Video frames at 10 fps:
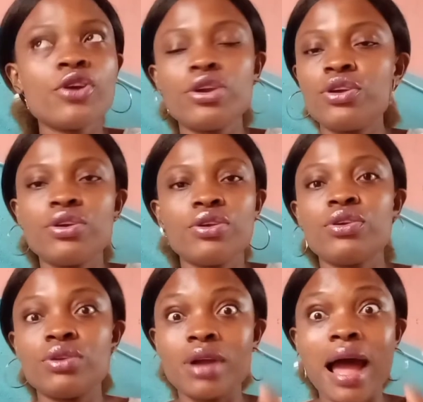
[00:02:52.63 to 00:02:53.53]

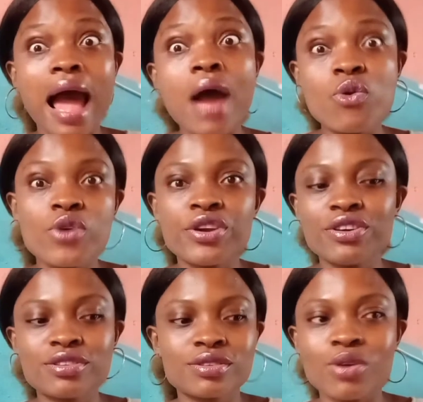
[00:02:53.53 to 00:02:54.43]
No. I will
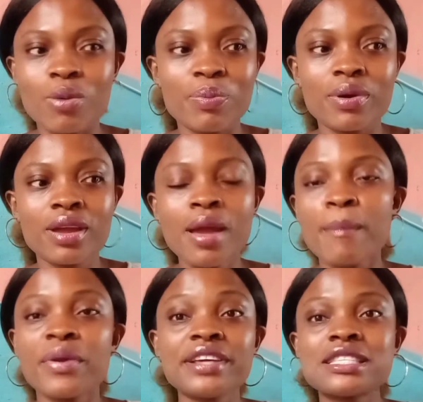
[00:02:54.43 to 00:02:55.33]
not stop.
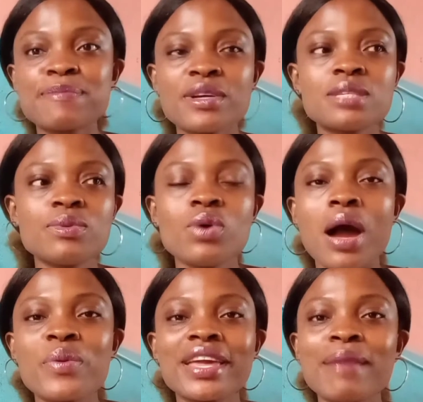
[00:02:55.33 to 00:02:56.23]
But it's
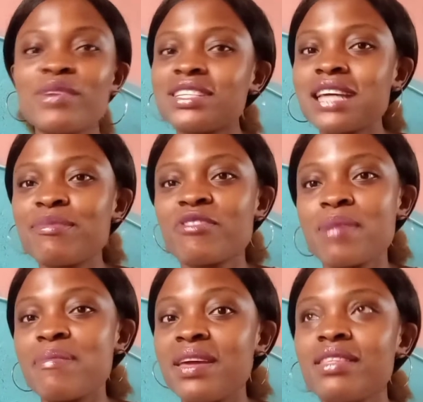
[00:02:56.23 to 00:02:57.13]
possible I will get monetized
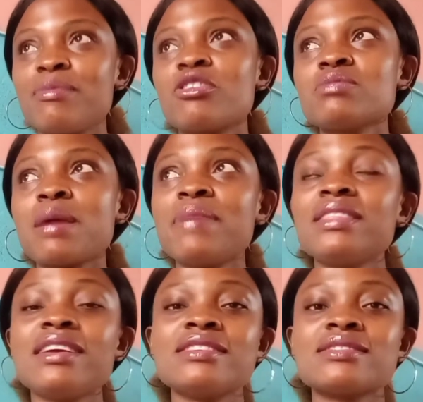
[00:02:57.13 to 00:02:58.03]
for my birthday, because my
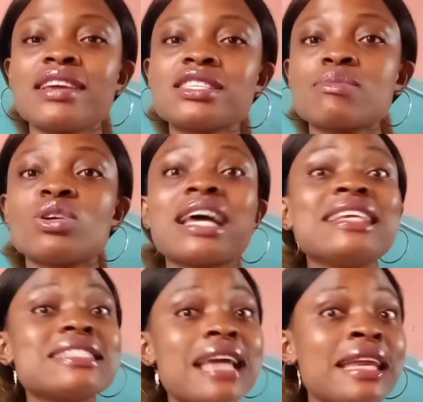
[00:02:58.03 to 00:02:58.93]
birthday is next month
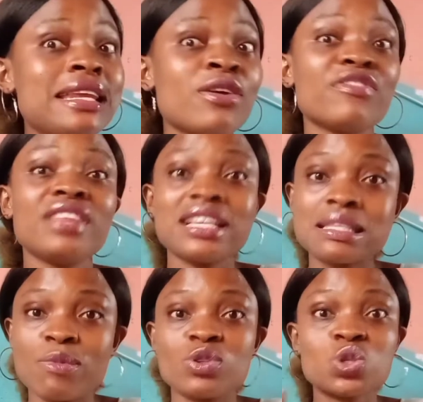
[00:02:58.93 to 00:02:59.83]
and it's ending of
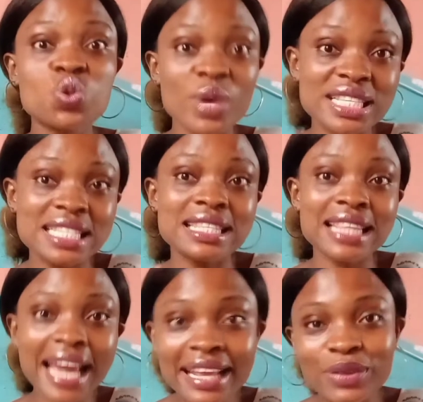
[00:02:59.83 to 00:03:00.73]
next month,
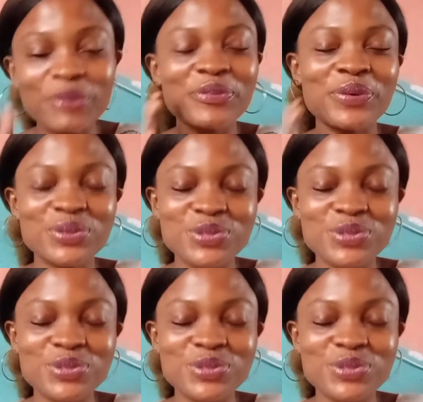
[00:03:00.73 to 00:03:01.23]
29th of